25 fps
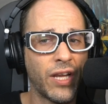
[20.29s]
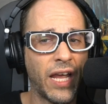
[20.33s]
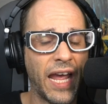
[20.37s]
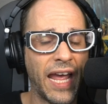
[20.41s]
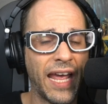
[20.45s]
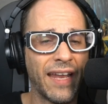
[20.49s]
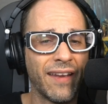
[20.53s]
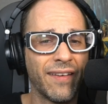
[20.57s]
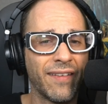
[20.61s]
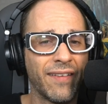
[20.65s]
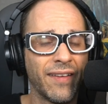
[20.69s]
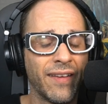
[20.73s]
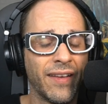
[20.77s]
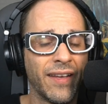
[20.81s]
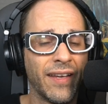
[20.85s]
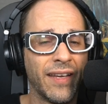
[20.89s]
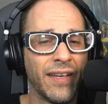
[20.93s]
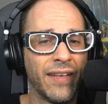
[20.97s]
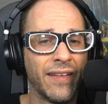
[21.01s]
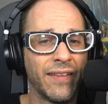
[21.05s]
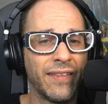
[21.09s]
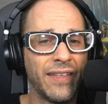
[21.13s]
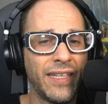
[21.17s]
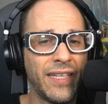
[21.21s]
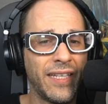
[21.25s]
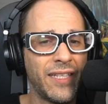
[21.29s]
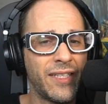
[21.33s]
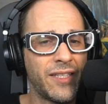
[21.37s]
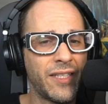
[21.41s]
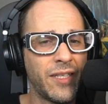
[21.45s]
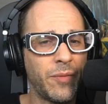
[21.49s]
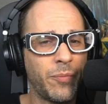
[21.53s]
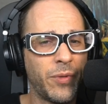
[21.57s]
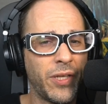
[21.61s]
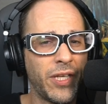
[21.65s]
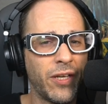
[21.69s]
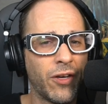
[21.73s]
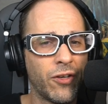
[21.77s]
And the
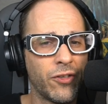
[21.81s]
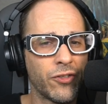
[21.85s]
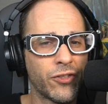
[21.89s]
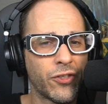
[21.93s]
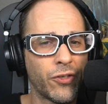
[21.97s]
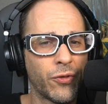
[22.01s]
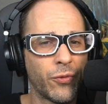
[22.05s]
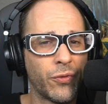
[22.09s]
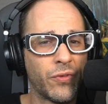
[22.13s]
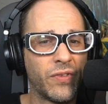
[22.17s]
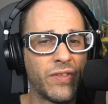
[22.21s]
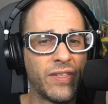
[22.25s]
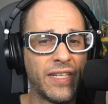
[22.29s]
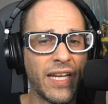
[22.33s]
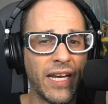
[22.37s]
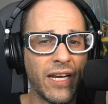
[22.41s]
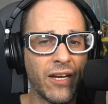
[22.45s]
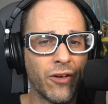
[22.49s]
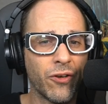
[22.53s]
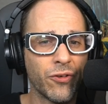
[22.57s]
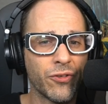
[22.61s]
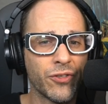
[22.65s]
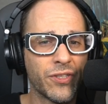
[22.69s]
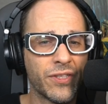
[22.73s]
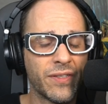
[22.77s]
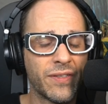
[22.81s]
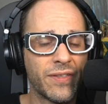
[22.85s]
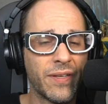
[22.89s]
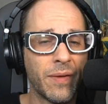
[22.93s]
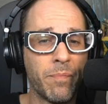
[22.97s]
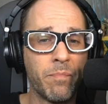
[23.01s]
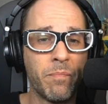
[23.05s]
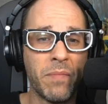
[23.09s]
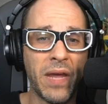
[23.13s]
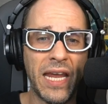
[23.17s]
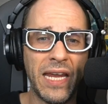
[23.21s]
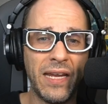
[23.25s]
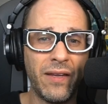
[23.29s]
ECB also dares to
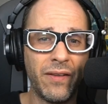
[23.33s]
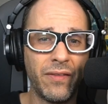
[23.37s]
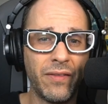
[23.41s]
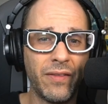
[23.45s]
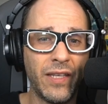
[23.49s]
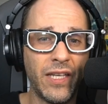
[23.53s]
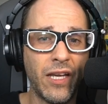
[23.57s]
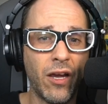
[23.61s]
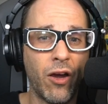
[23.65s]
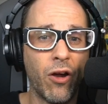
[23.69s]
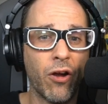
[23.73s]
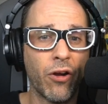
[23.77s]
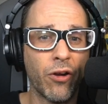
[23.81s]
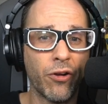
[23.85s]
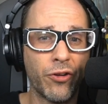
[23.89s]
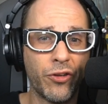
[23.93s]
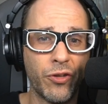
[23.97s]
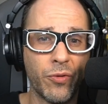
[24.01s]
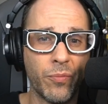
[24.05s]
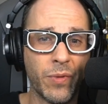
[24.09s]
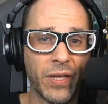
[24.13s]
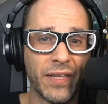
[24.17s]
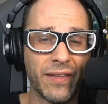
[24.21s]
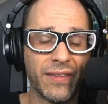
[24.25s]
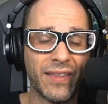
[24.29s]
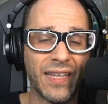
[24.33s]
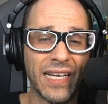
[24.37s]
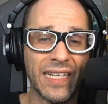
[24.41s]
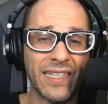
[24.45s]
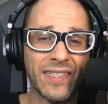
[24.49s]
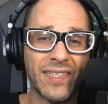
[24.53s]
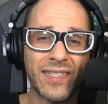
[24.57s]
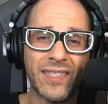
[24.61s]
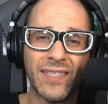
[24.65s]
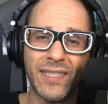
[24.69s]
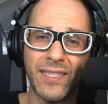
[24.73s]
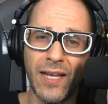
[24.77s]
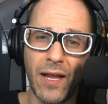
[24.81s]
make the argument that
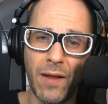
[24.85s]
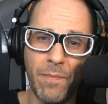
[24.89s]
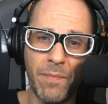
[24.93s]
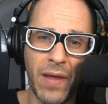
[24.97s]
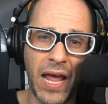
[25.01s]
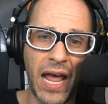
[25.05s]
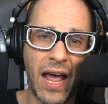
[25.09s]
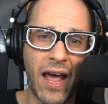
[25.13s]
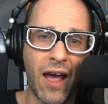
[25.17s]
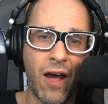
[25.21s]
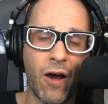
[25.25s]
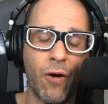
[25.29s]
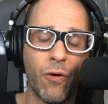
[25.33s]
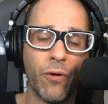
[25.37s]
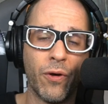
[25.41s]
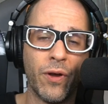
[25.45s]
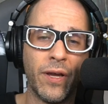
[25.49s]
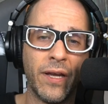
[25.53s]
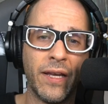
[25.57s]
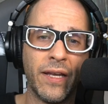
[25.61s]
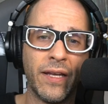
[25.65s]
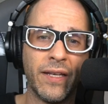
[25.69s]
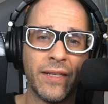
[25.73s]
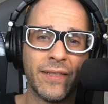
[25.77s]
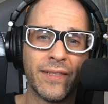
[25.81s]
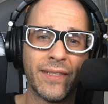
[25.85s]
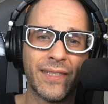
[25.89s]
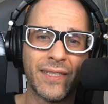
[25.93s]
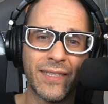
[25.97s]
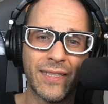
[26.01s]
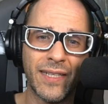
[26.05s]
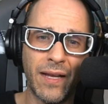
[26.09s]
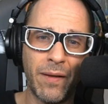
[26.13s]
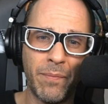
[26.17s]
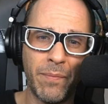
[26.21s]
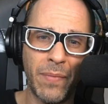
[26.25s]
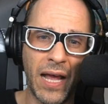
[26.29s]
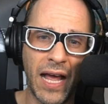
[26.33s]
somehow
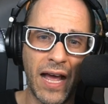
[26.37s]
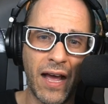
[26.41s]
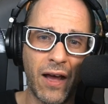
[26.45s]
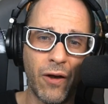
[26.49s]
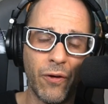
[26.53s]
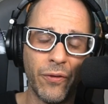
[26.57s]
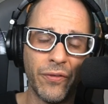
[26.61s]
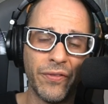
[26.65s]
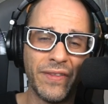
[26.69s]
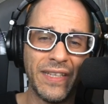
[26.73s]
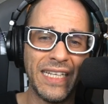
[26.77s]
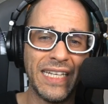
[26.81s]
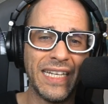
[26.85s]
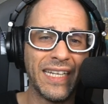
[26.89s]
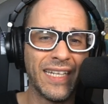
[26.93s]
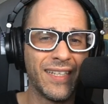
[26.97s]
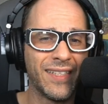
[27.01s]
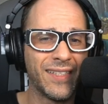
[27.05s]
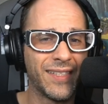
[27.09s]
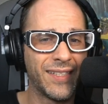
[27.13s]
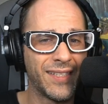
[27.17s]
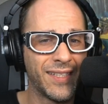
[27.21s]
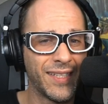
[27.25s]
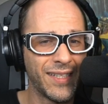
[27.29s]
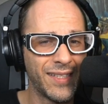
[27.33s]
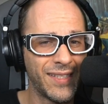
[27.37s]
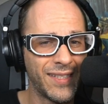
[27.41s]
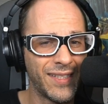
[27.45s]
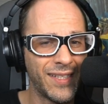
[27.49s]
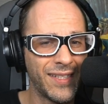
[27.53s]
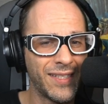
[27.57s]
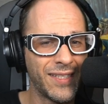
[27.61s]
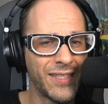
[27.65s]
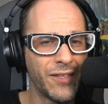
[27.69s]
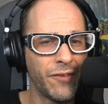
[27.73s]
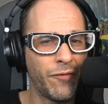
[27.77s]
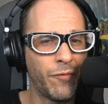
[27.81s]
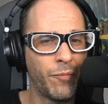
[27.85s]
the
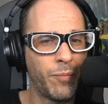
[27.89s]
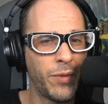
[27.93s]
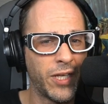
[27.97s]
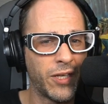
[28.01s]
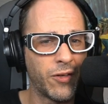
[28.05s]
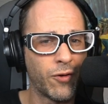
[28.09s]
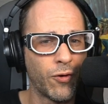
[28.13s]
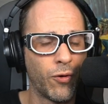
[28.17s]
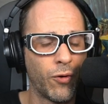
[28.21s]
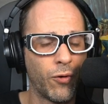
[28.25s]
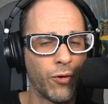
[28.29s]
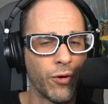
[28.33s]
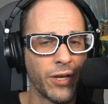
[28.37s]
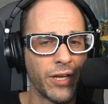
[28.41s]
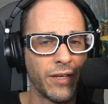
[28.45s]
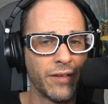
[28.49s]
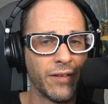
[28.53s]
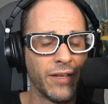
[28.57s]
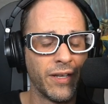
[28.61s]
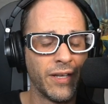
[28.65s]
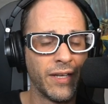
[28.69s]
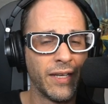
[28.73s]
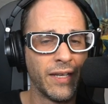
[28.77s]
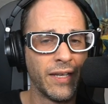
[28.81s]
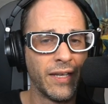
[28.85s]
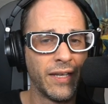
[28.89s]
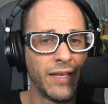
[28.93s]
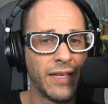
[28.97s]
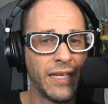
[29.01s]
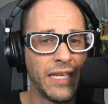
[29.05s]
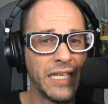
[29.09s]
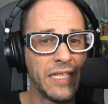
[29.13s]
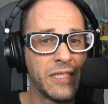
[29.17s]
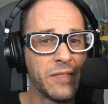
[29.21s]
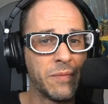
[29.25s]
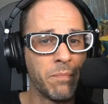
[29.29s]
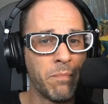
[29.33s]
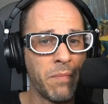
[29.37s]
existence of Bitcoin
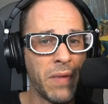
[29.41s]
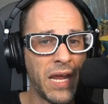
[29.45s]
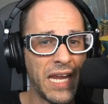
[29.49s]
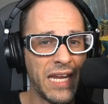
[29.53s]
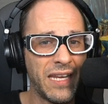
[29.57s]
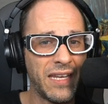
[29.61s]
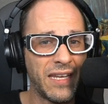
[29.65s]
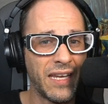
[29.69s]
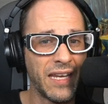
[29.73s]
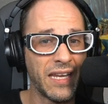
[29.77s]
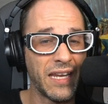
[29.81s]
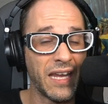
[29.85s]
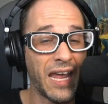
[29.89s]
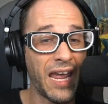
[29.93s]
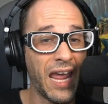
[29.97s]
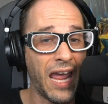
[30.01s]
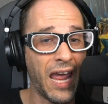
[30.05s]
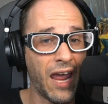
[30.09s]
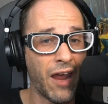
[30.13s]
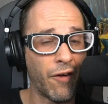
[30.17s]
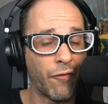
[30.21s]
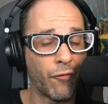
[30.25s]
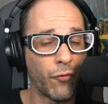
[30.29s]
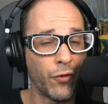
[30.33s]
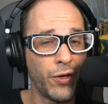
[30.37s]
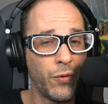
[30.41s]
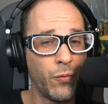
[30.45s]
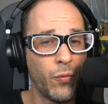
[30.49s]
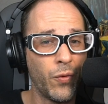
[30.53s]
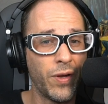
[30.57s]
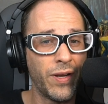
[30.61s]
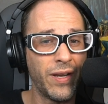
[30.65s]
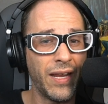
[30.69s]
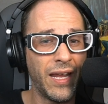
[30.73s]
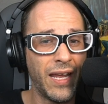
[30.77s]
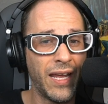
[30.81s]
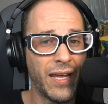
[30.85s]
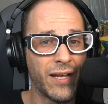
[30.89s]
is making
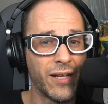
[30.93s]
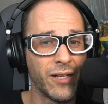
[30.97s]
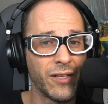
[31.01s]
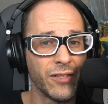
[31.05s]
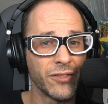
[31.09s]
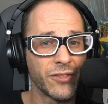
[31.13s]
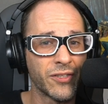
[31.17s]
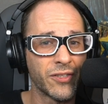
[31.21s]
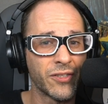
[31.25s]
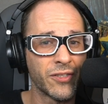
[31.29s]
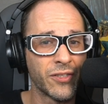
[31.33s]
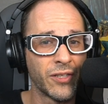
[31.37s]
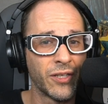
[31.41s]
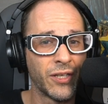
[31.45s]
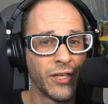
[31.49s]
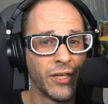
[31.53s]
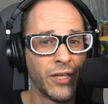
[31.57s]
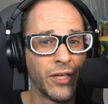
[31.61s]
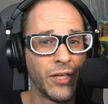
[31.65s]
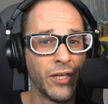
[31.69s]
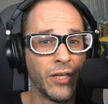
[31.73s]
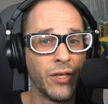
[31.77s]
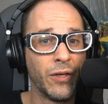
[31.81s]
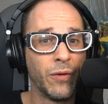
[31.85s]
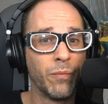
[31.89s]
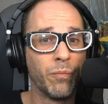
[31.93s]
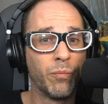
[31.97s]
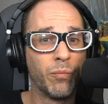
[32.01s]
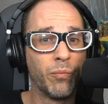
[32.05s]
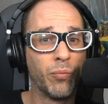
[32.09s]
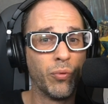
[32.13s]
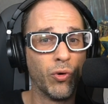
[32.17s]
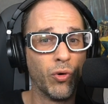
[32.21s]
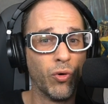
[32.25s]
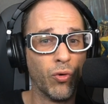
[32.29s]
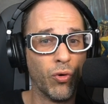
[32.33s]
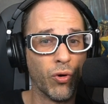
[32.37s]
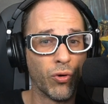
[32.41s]
everyone else
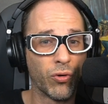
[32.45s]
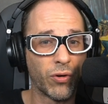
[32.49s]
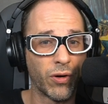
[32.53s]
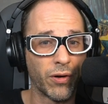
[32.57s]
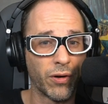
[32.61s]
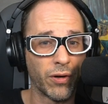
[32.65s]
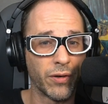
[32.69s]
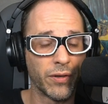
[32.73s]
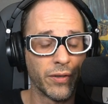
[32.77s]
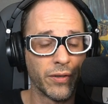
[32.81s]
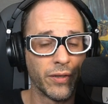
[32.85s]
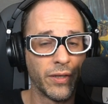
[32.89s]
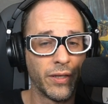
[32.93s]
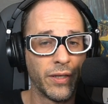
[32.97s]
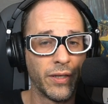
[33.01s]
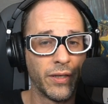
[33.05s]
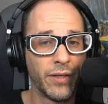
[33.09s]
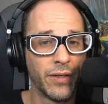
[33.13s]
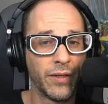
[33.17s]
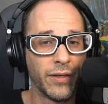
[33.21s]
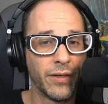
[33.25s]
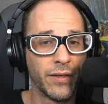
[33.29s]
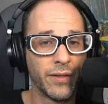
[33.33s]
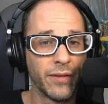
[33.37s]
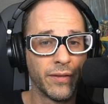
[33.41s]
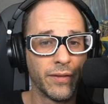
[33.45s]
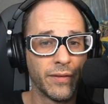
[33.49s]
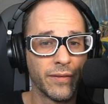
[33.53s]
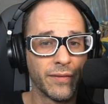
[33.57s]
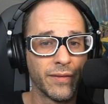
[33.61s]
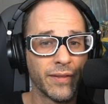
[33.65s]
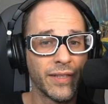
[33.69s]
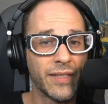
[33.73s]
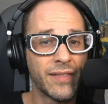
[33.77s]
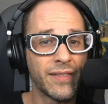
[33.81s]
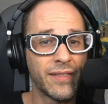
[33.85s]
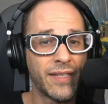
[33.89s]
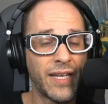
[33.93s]
poorer.
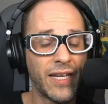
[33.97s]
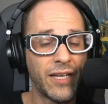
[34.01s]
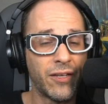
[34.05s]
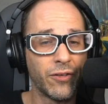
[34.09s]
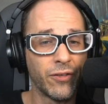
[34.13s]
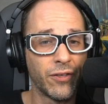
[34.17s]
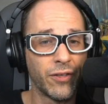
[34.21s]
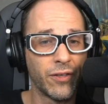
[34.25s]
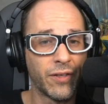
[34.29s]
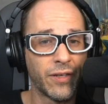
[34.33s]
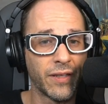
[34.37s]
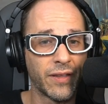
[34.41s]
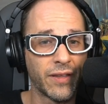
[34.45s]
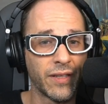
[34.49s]
Let's take a look at